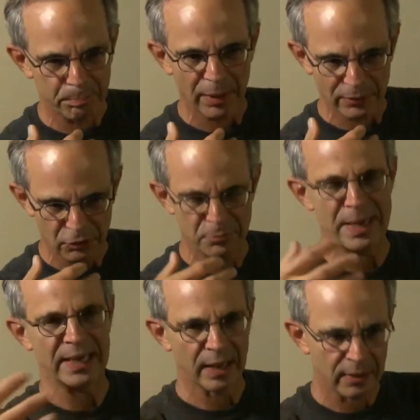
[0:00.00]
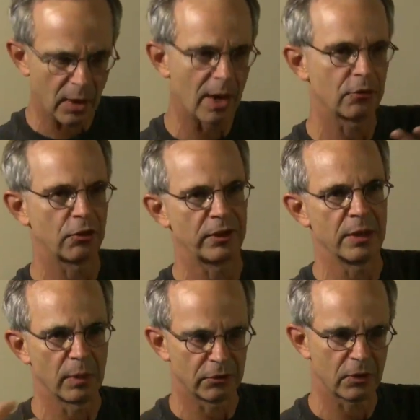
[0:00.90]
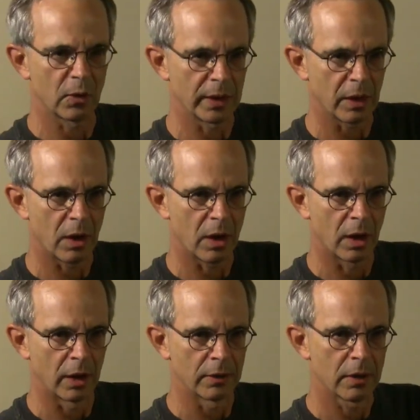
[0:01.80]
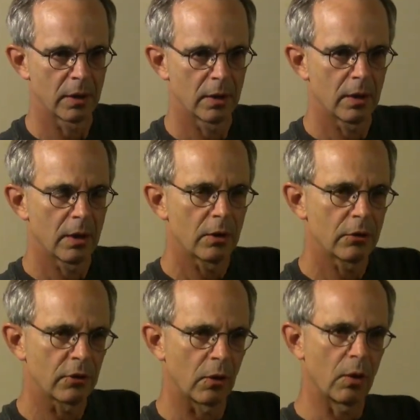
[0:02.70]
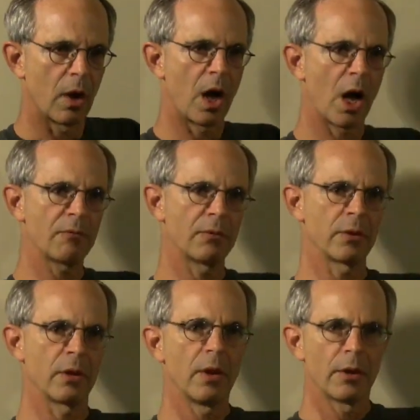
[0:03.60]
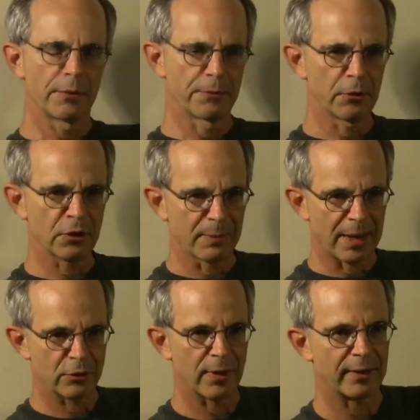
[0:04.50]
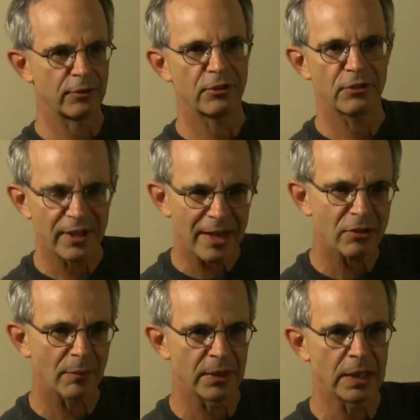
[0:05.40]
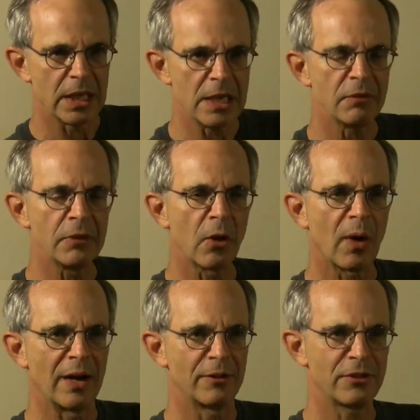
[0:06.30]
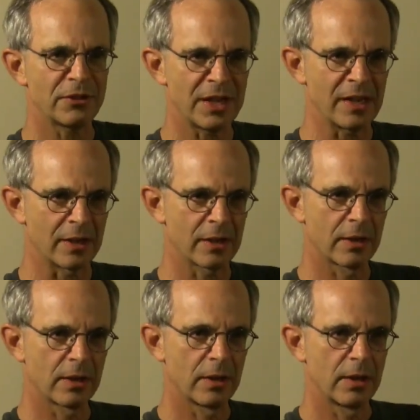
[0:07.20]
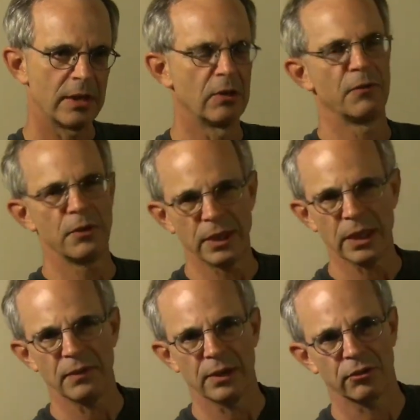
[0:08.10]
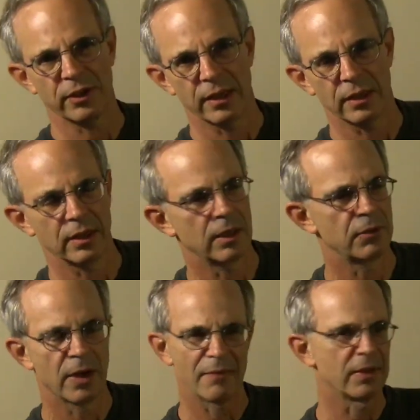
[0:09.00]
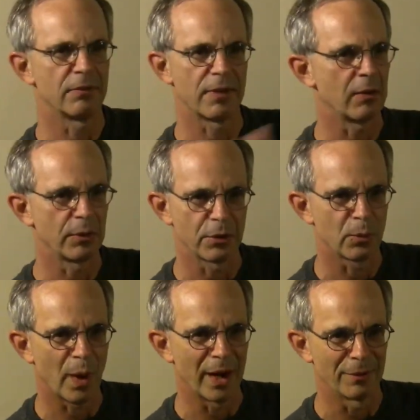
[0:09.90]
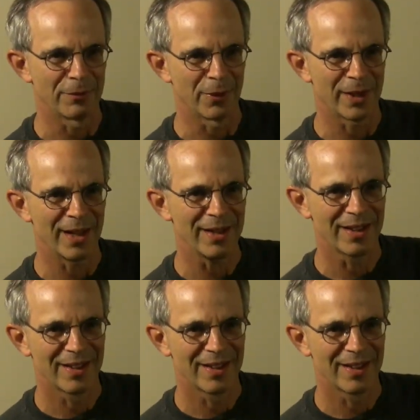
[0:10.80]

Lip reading: participating unconsciously in what's going on. So often, the first time I try to say something, even though I think, if you think of it, it's like if you're having a fight with your wife, okay?